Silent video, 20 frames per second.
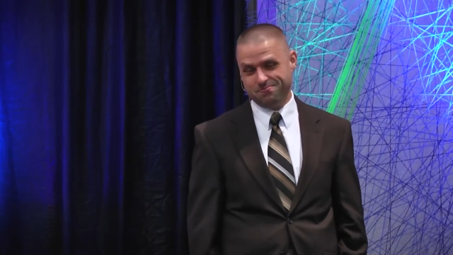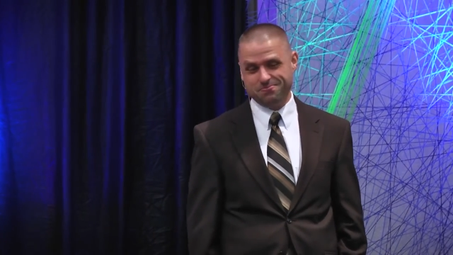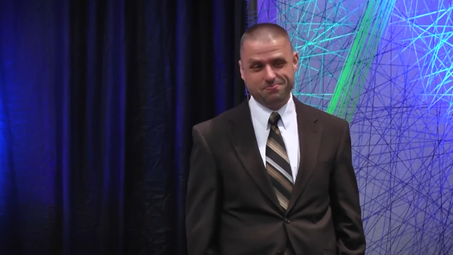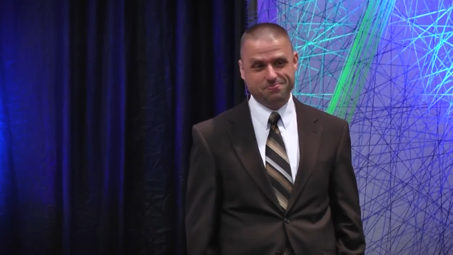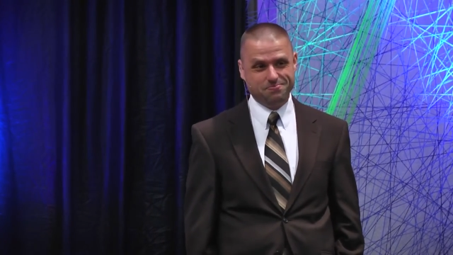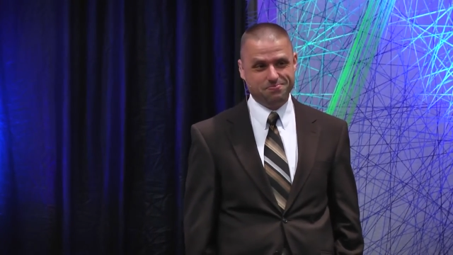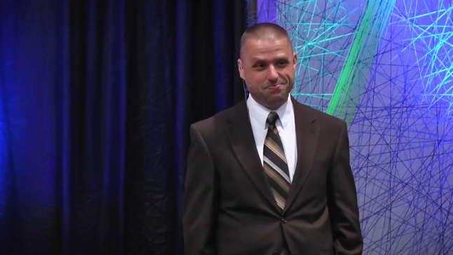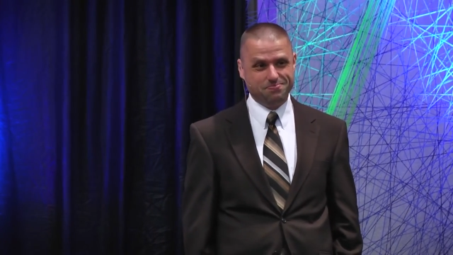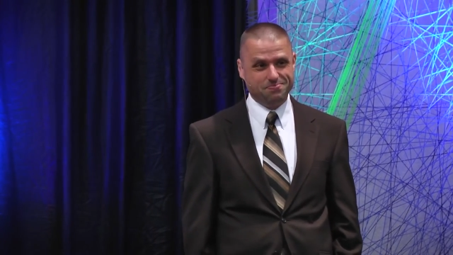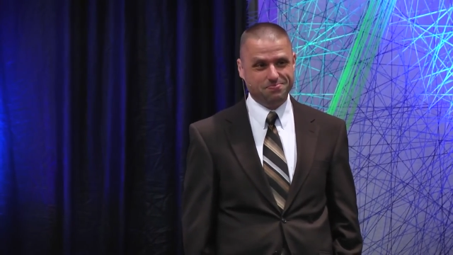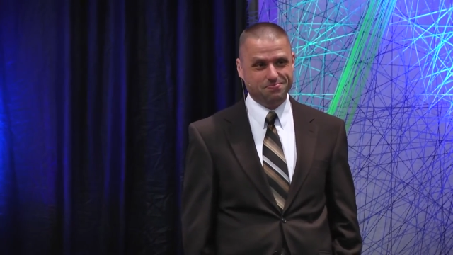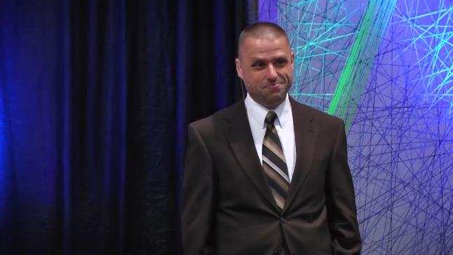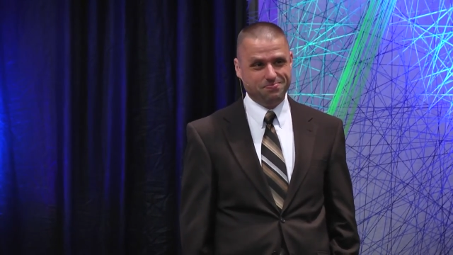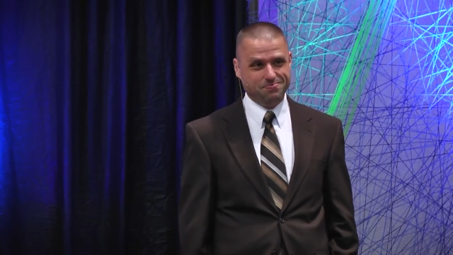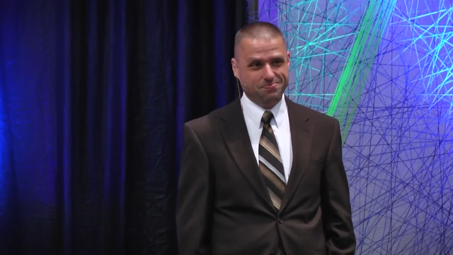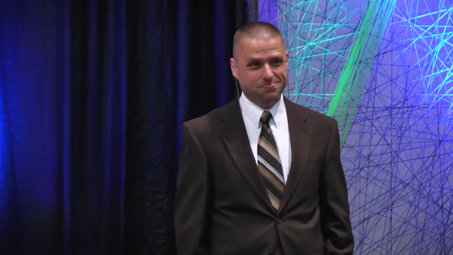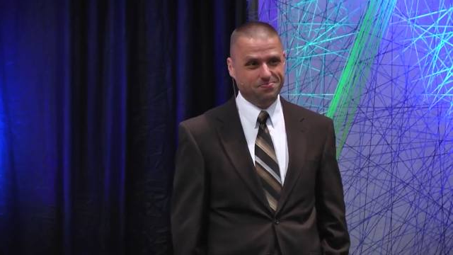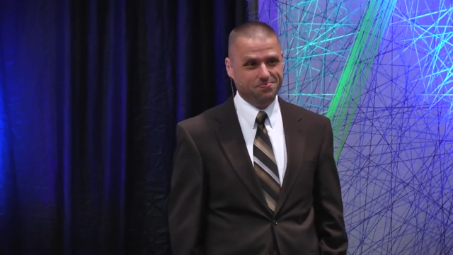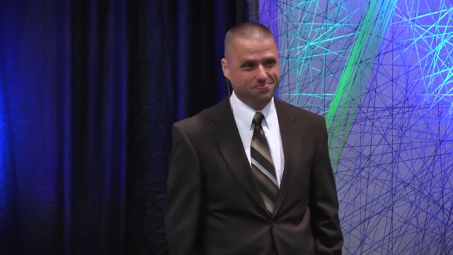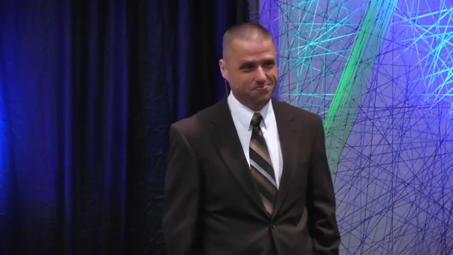
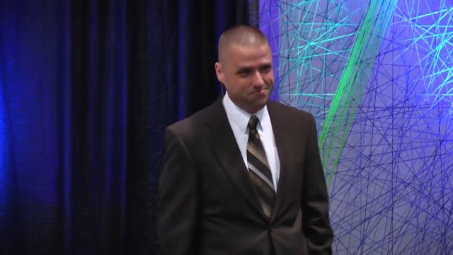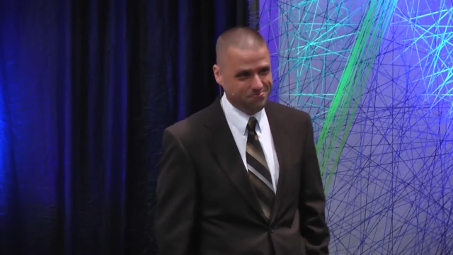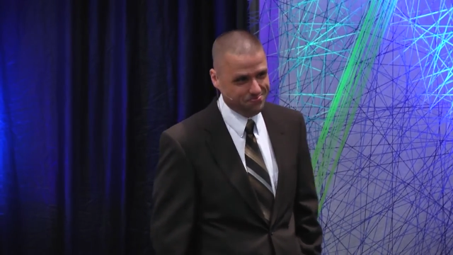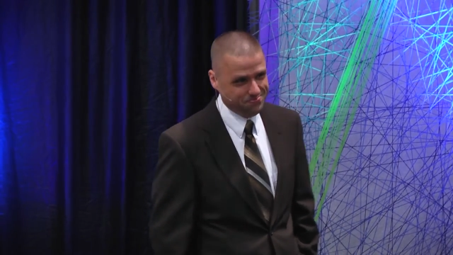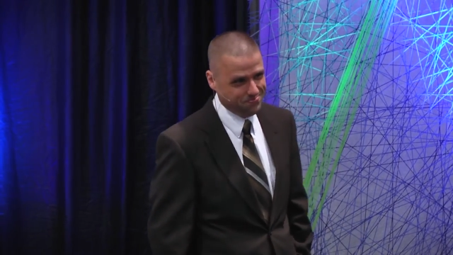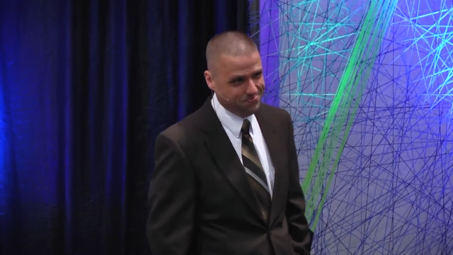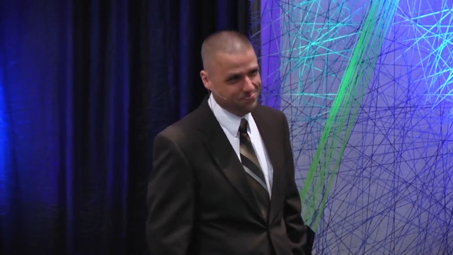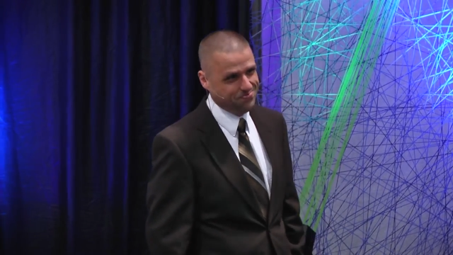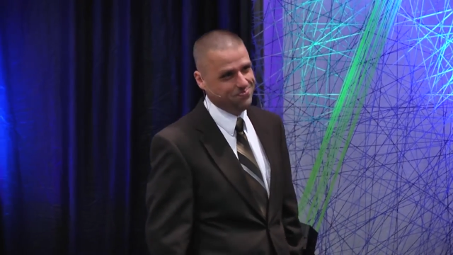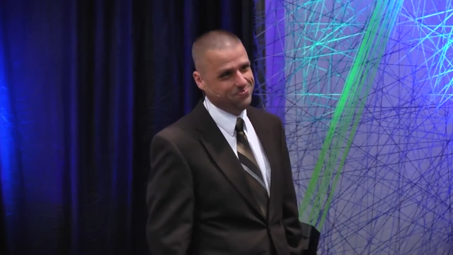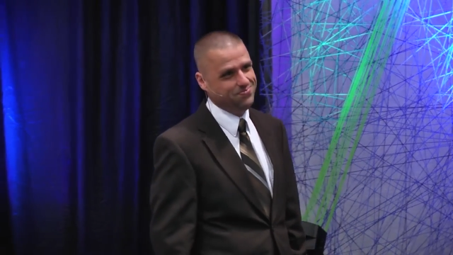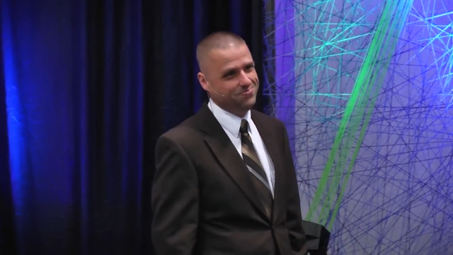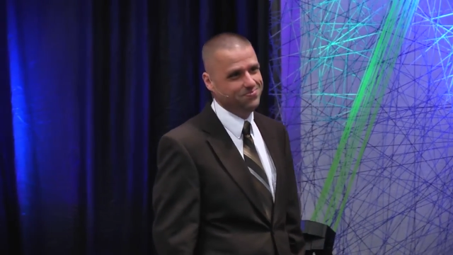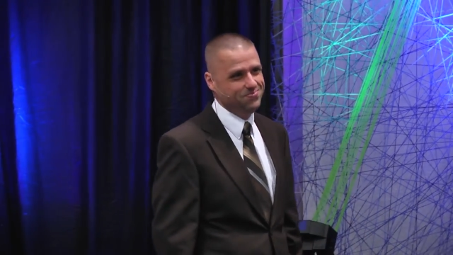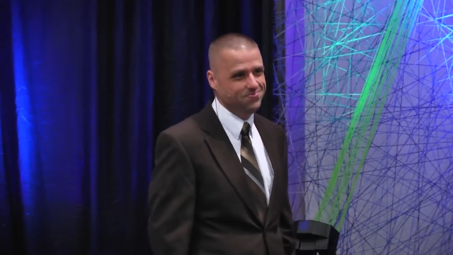(no one is talking)